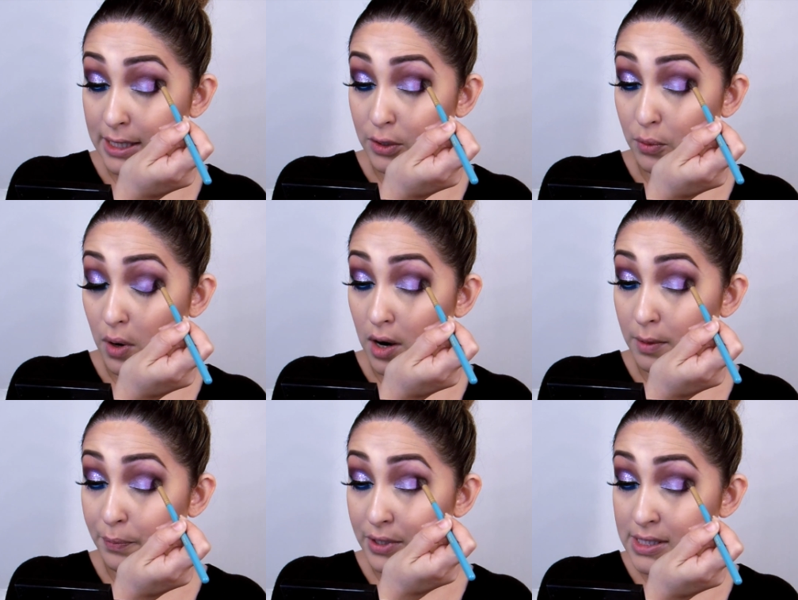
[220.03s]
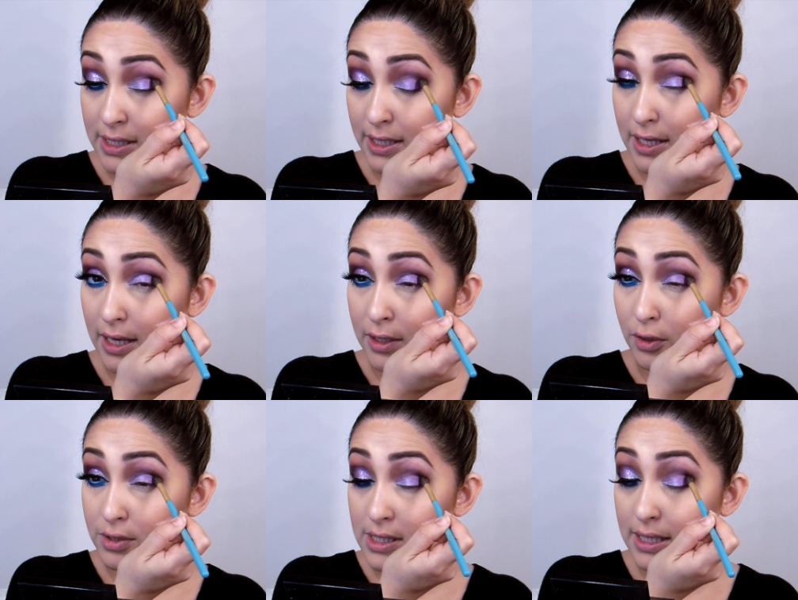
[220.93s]
and you are pressing it in
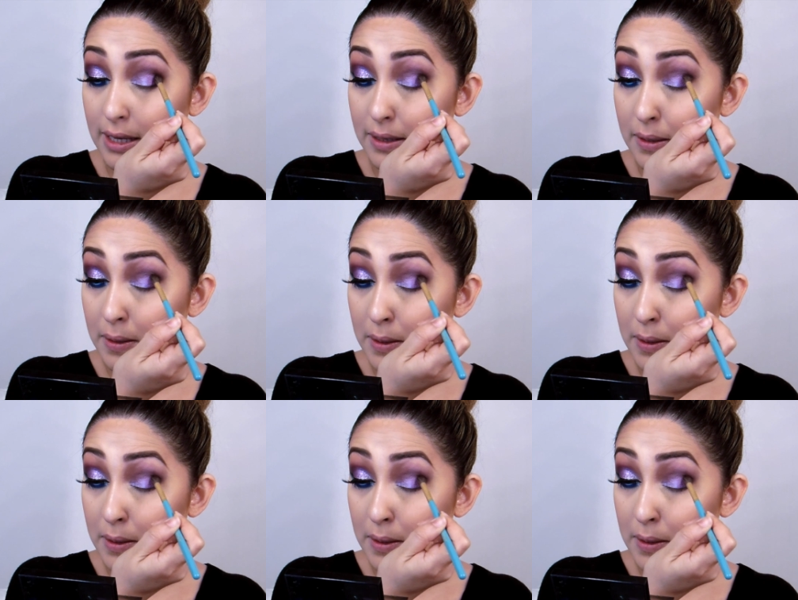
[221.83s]
your skin.